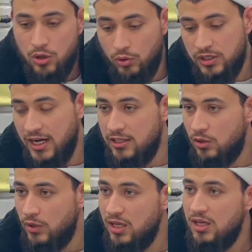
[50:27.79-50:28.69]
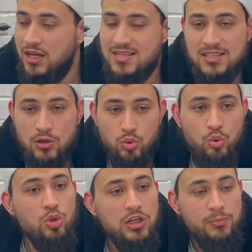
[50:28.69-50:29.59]
Or the other way is the
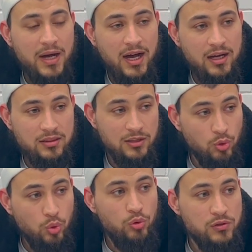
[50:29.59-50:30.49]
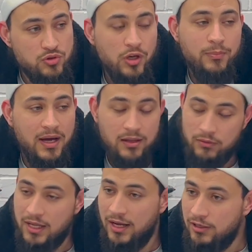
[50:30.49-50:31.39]
only path, the only straight
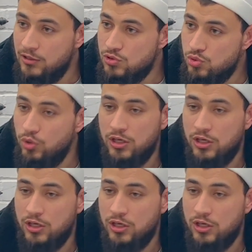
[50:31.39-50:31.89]
that leads to.